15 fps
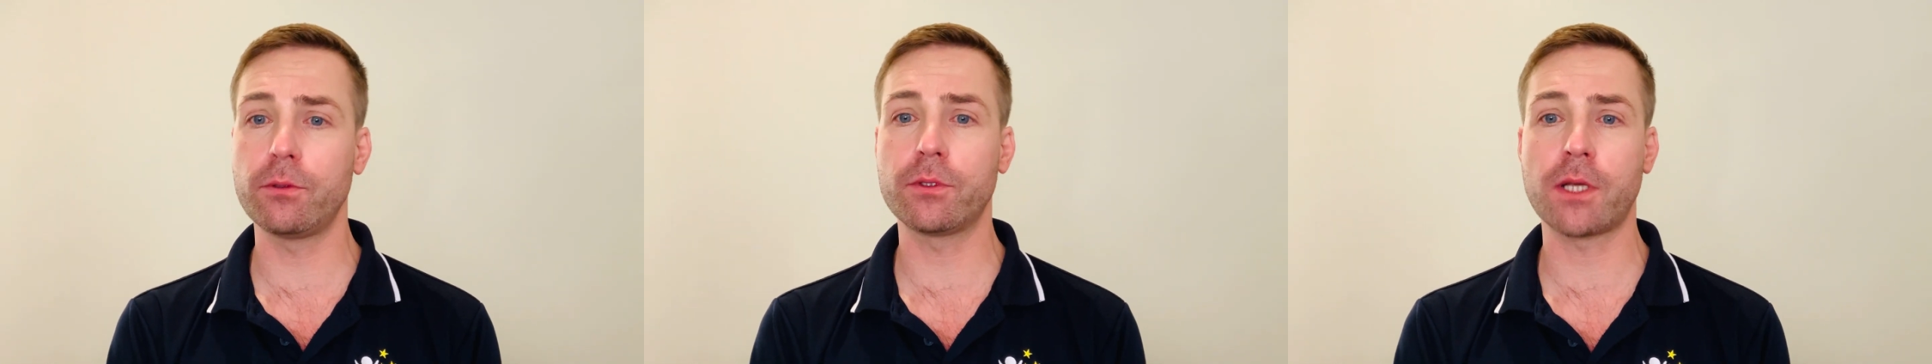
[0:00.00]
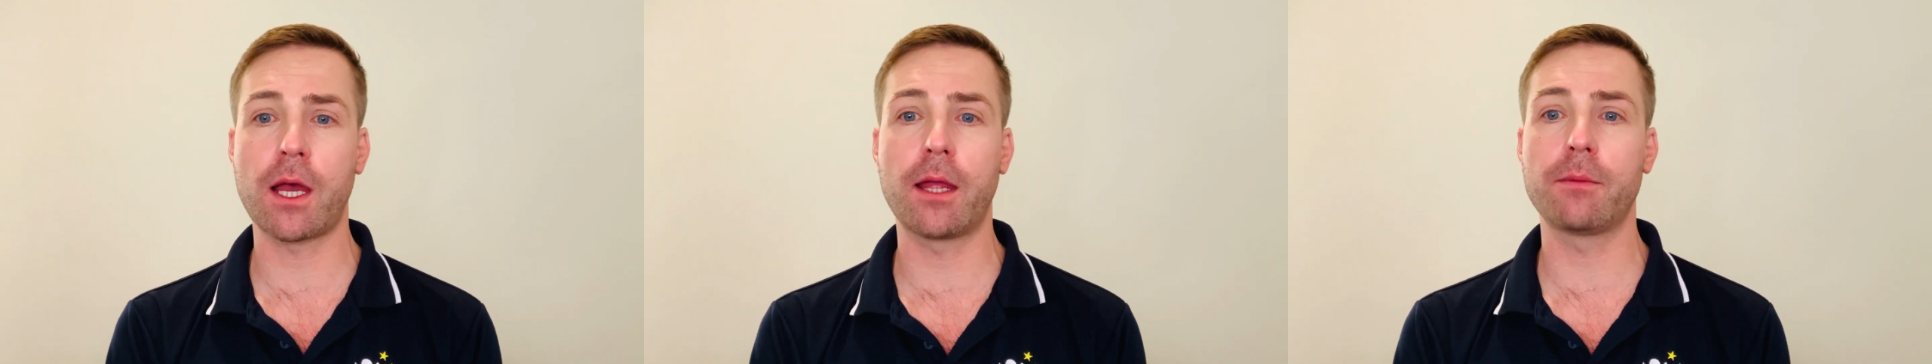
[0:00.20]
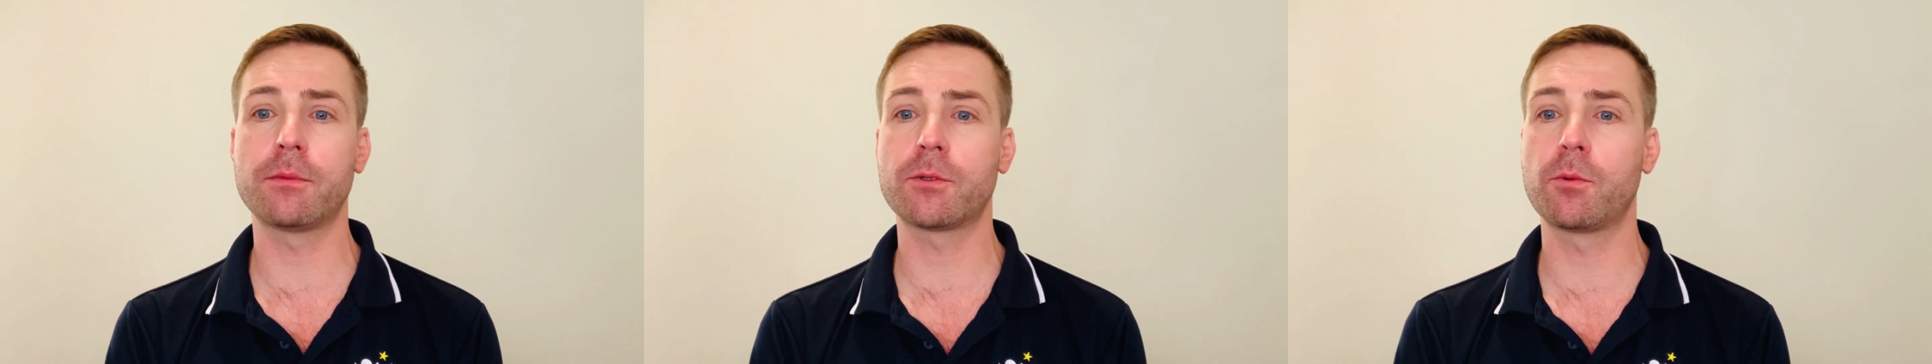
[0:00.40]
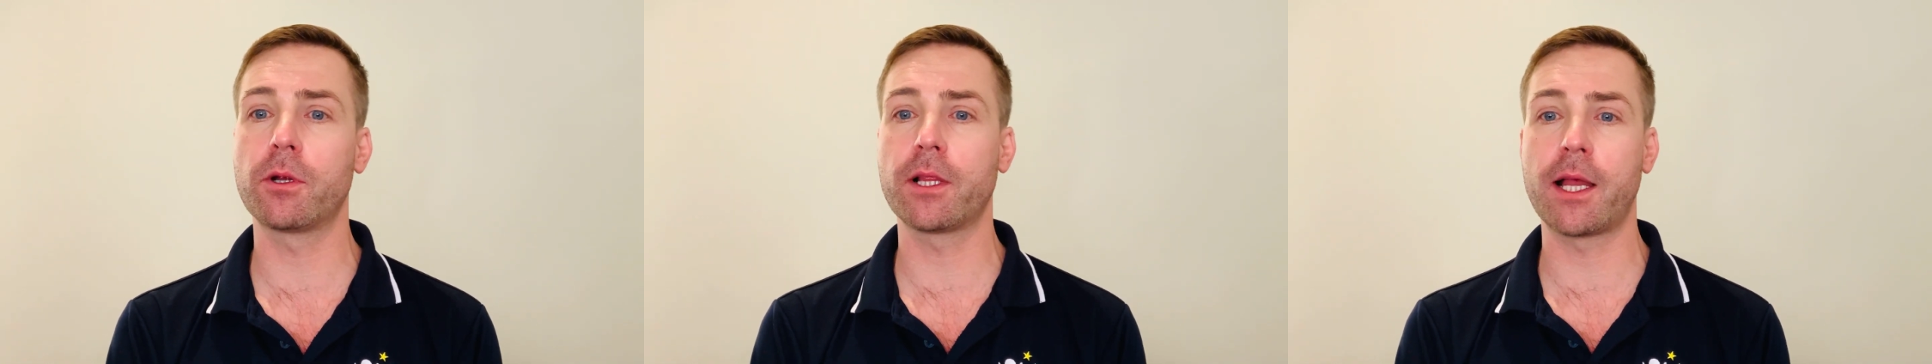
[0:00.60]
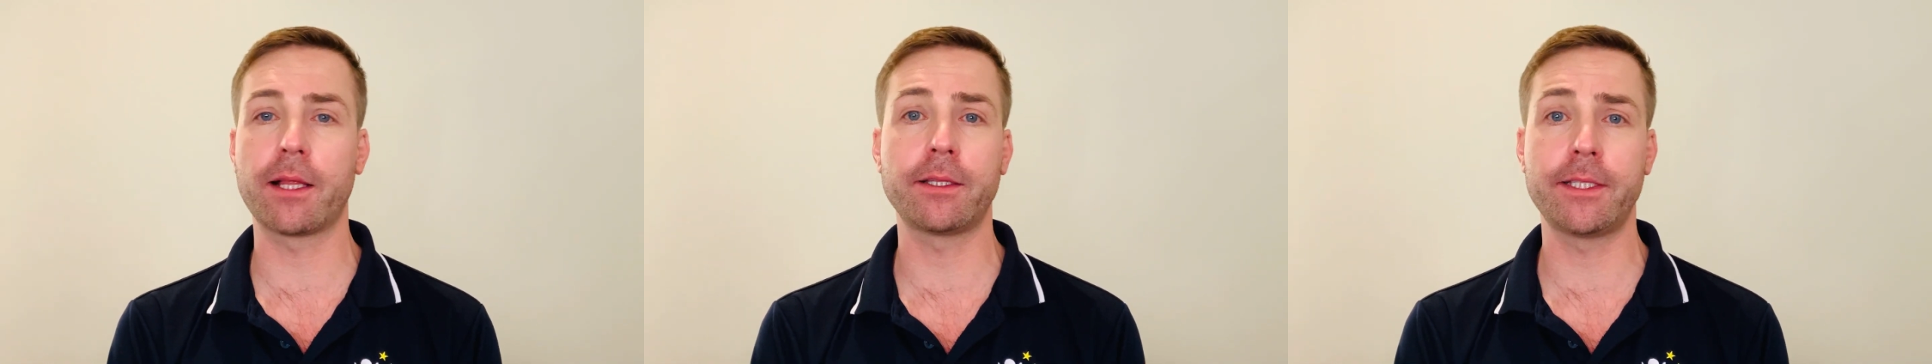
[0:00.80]
times more
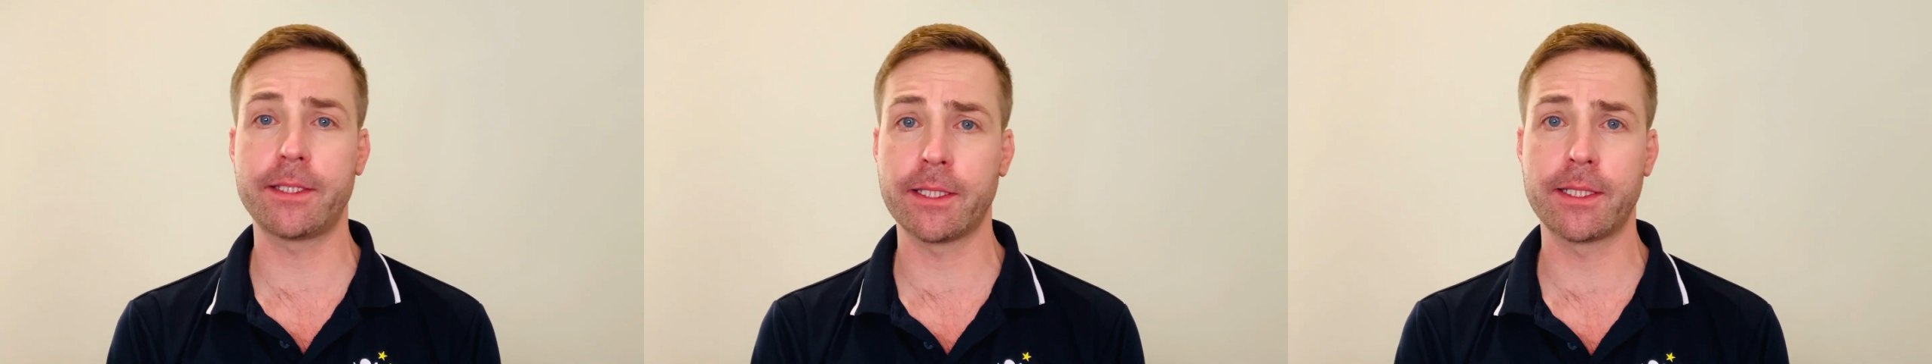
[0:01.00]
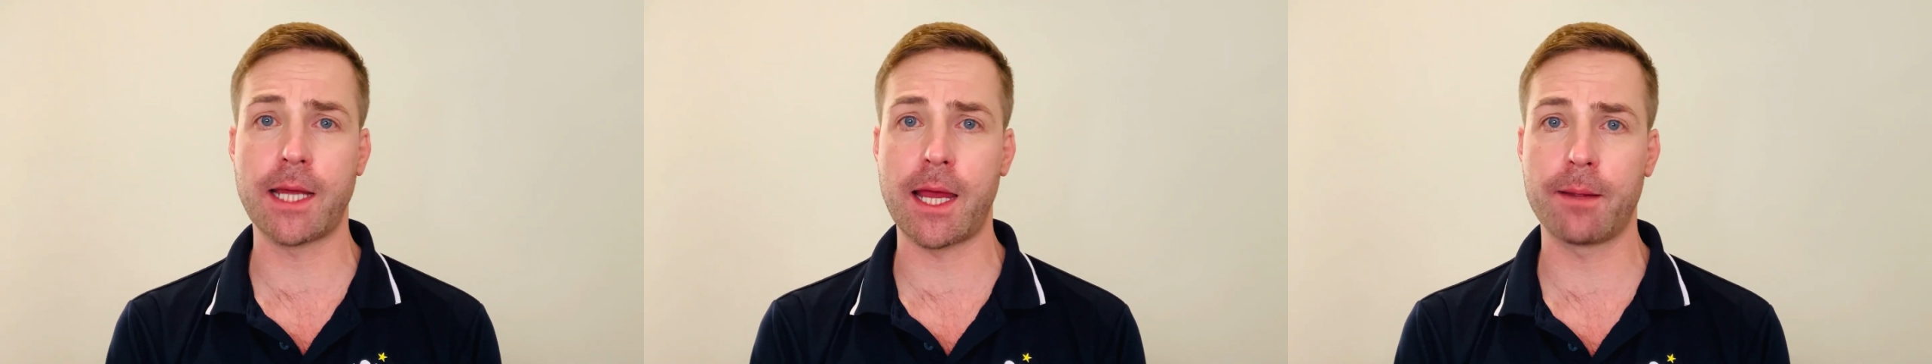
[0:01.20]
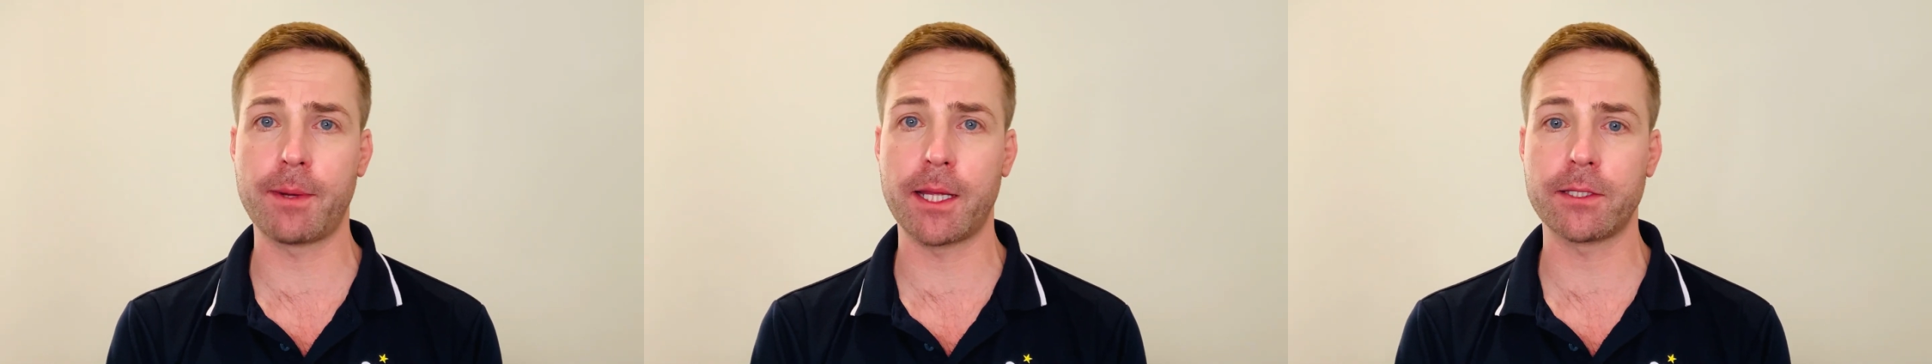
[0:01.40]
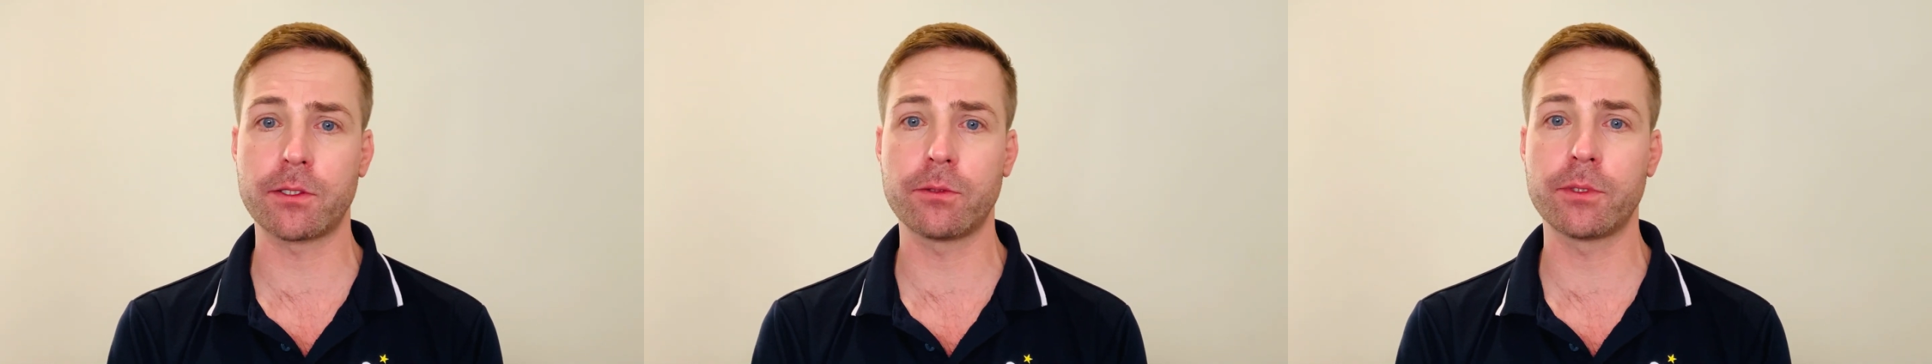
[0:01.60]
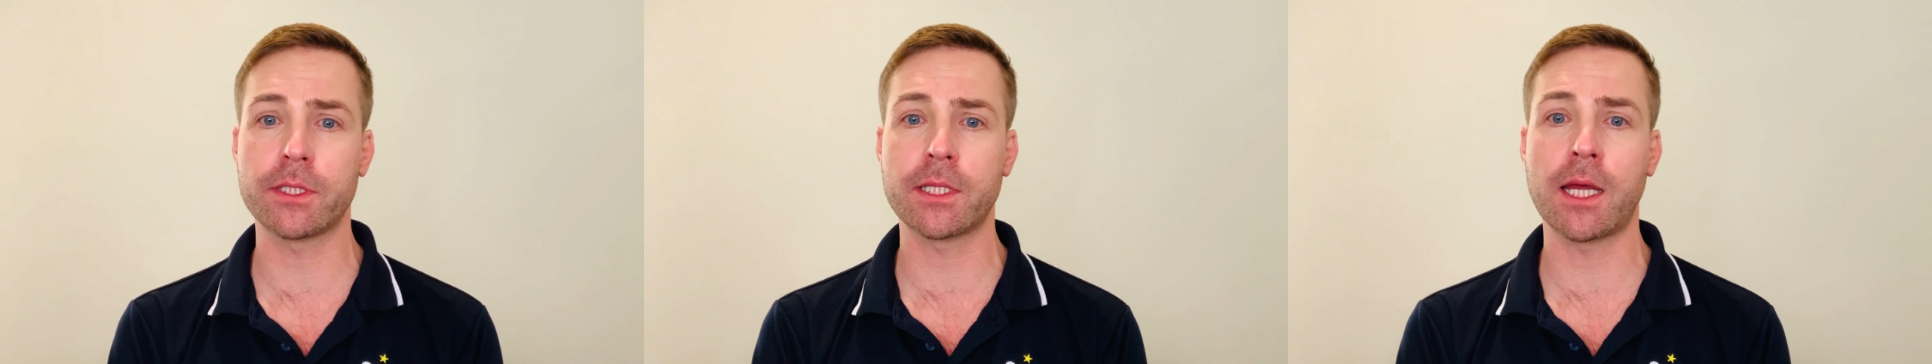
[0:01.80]
likely to die by
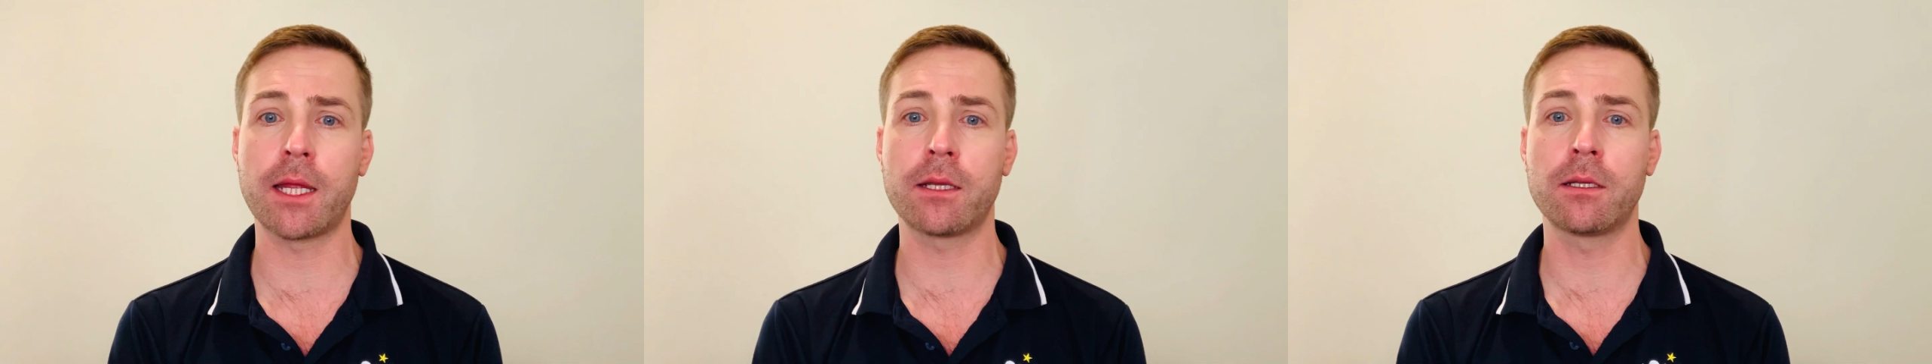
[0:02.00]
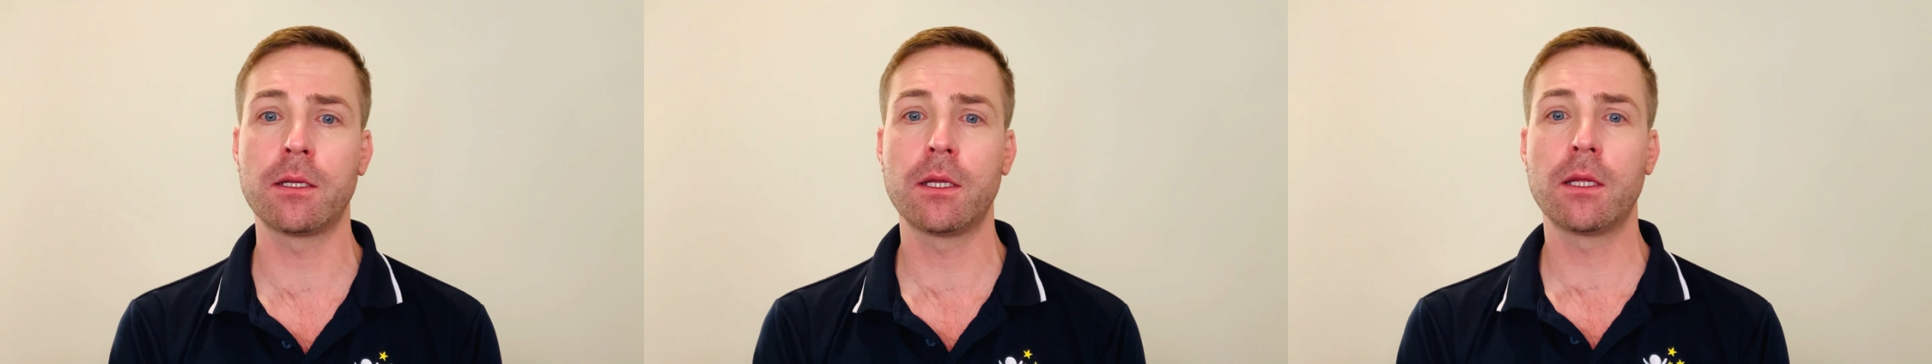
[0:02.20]
suicide,